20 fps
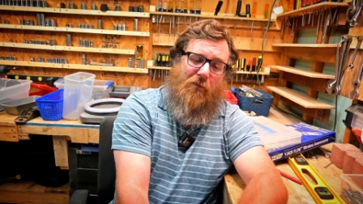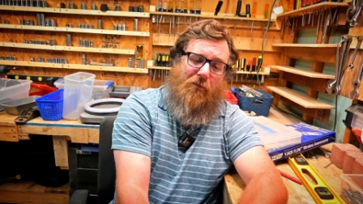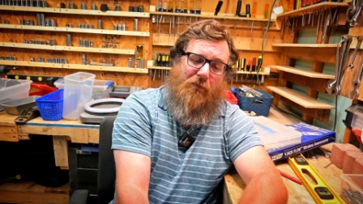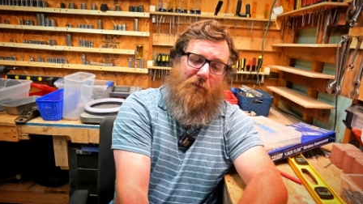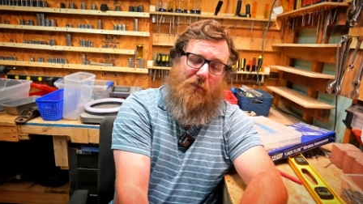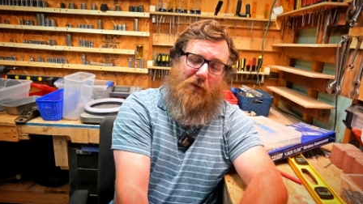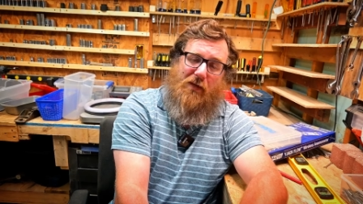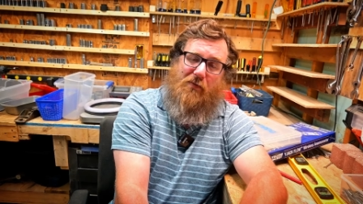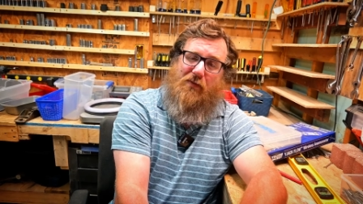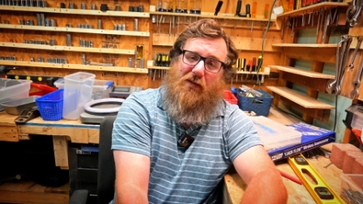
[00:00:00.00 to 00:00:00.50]

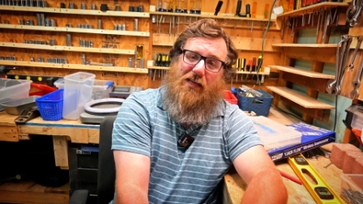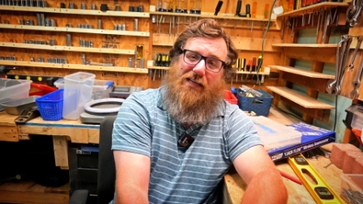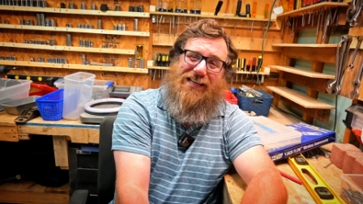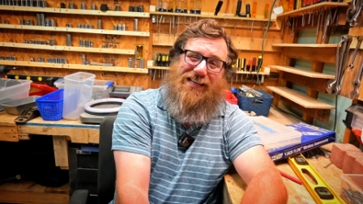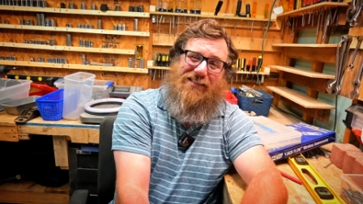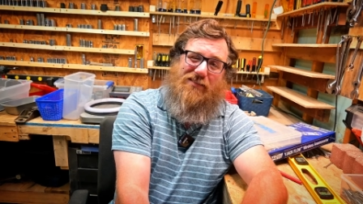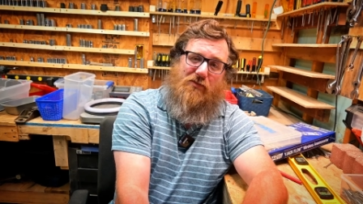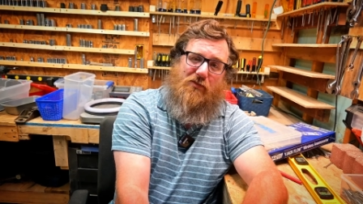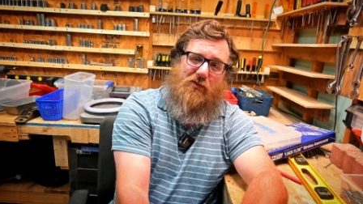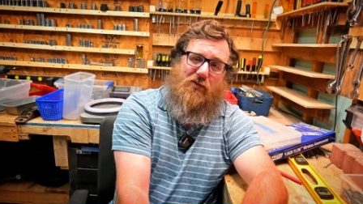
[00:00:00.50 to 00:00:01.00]
mean, even in
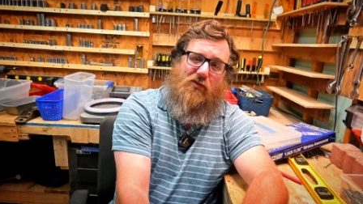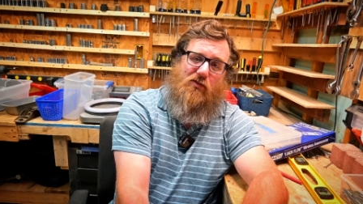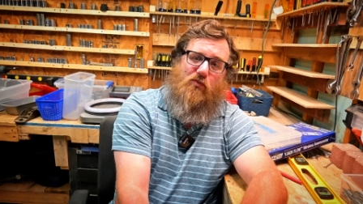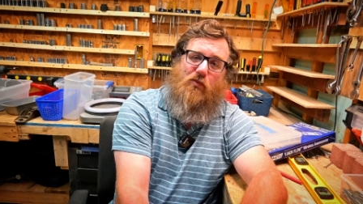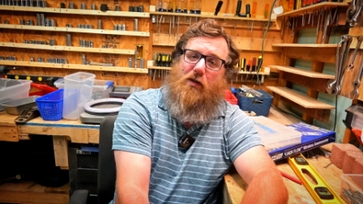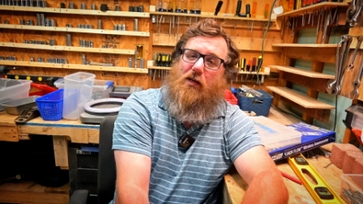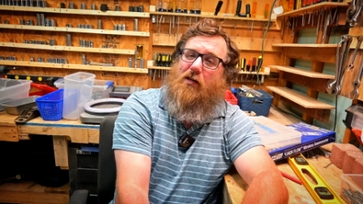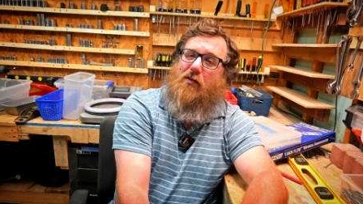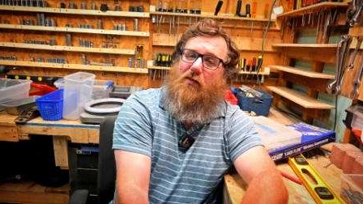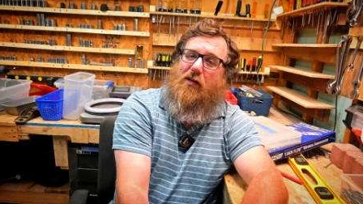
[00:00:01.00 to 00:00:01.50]
instances
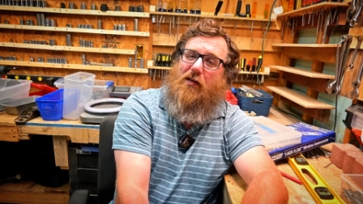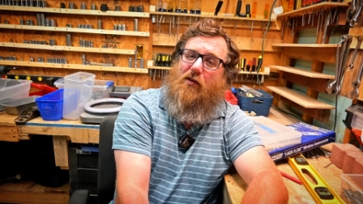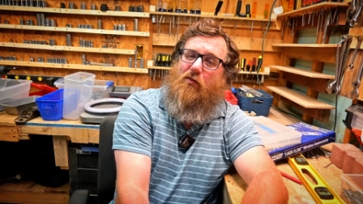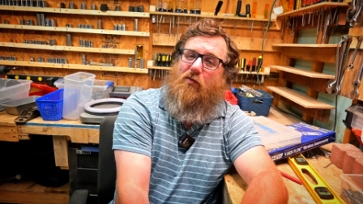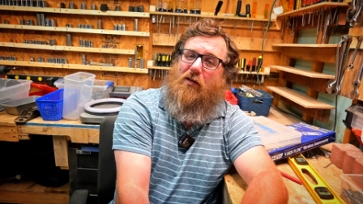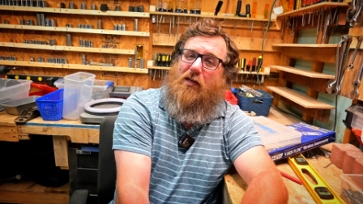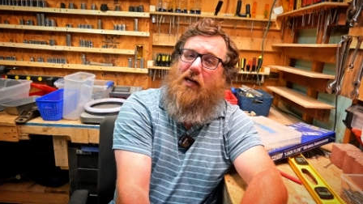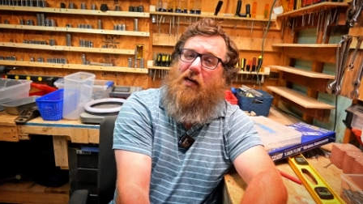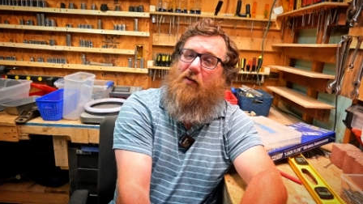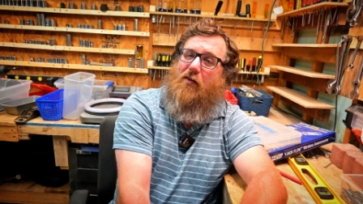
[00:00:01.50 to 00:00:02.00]
where they don't
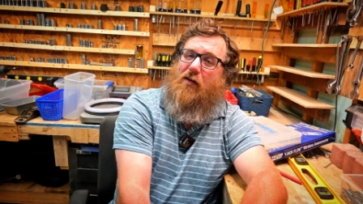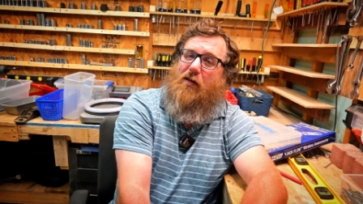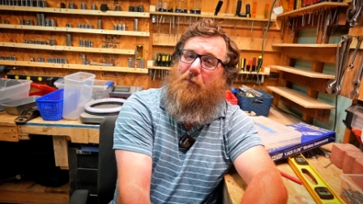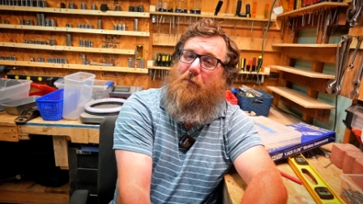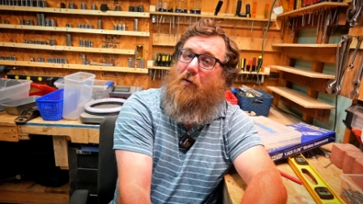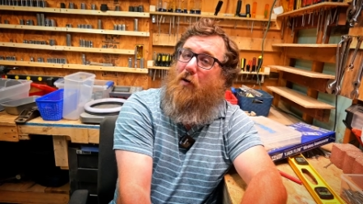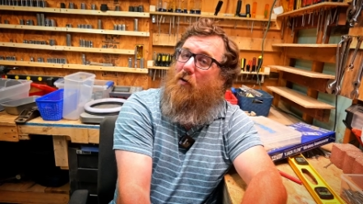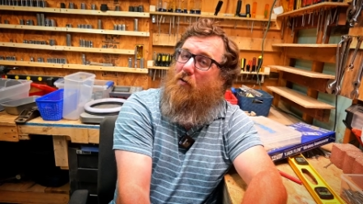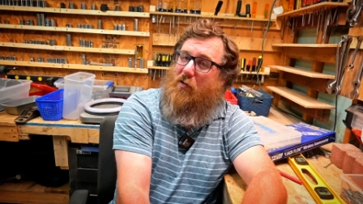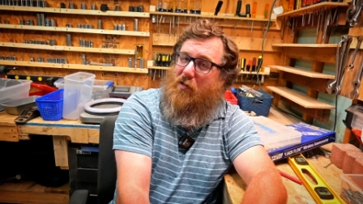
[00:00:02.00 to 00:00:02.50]
carry the
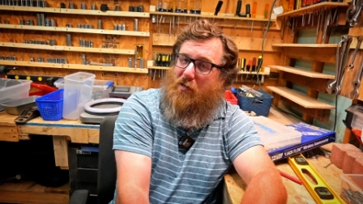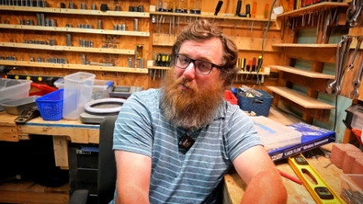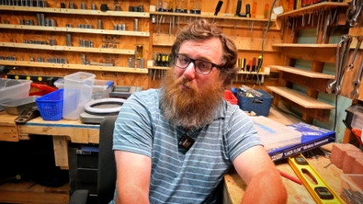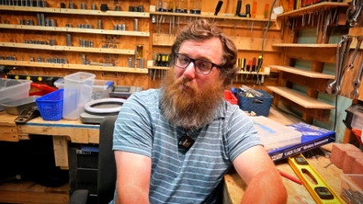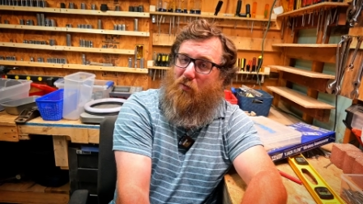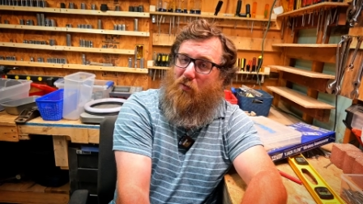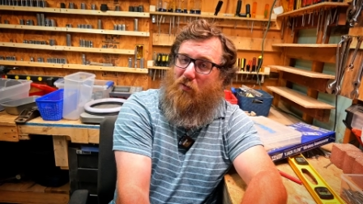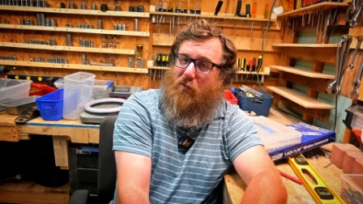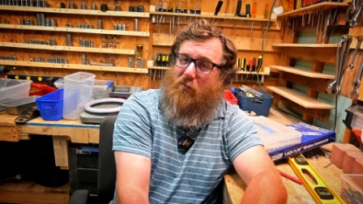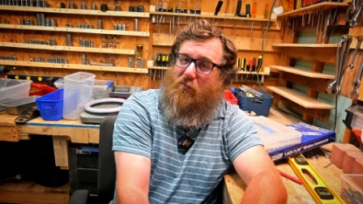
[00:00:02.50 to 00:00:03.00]
part
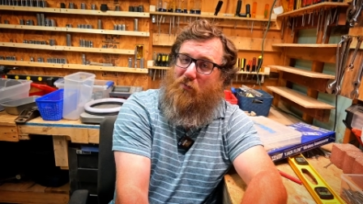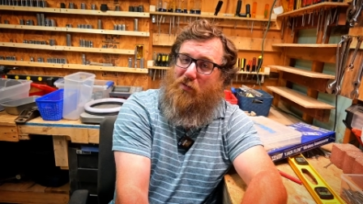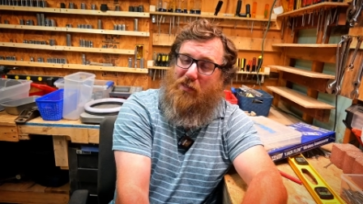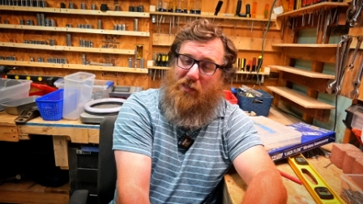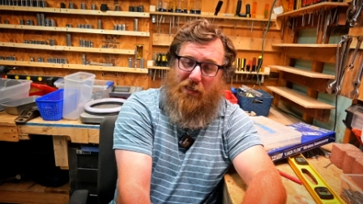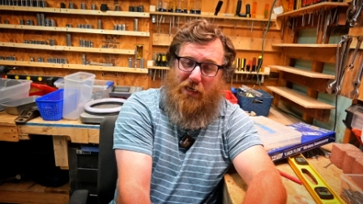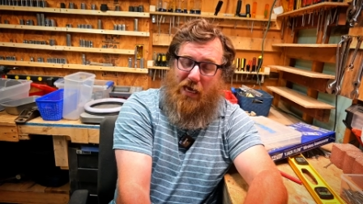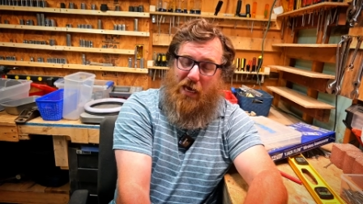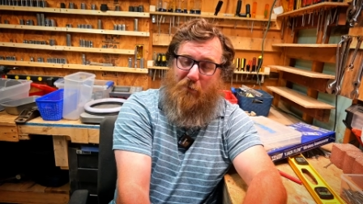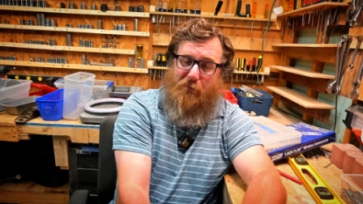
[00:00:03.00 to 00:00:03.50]
anymore, and
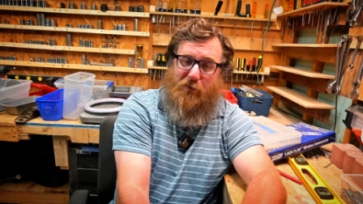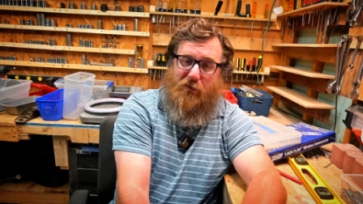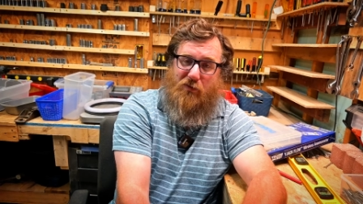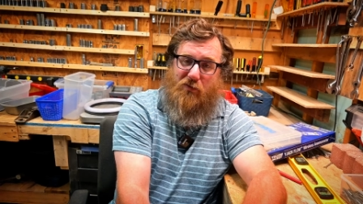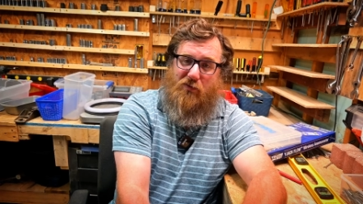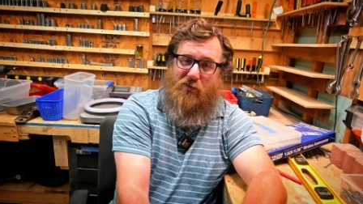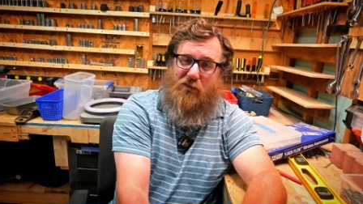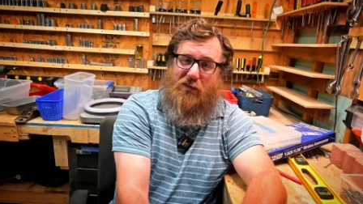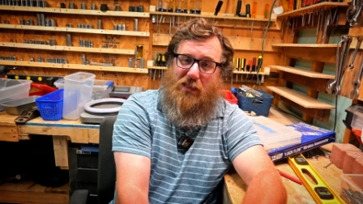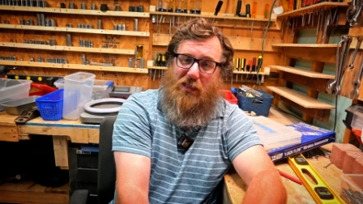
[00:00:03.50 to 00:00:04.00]
it
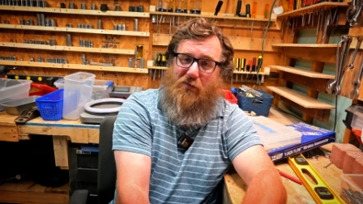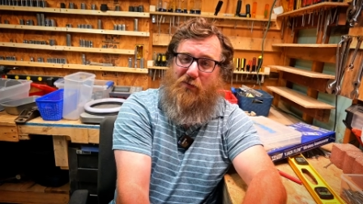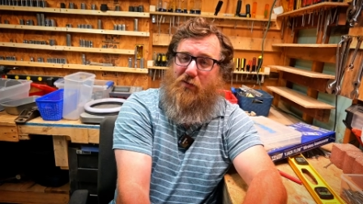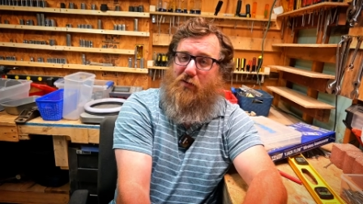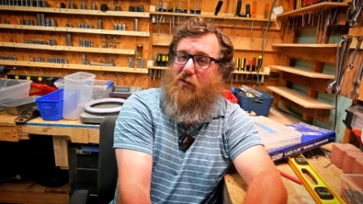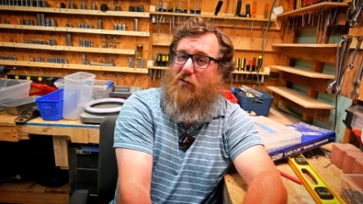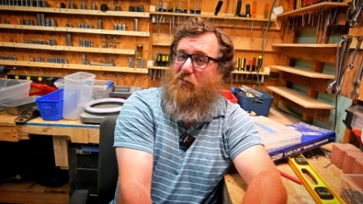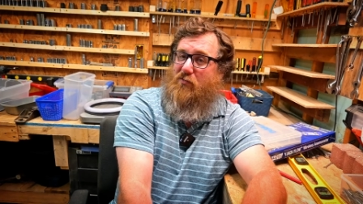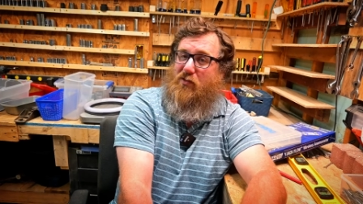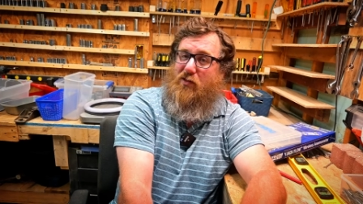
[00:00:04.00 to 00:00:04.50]
happens, even
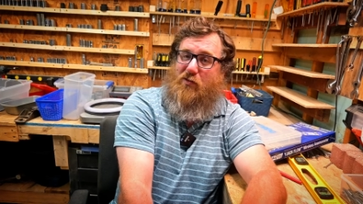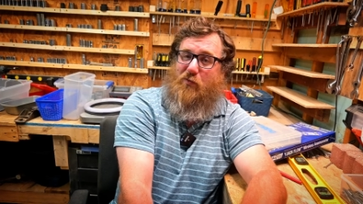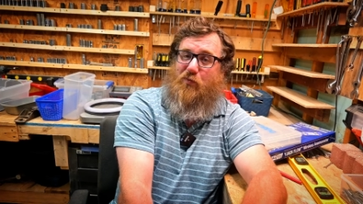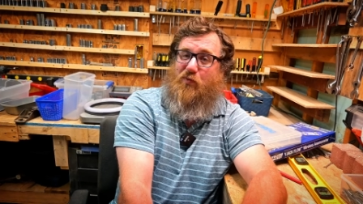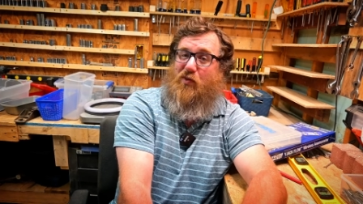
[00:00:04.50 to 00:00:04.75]
on systems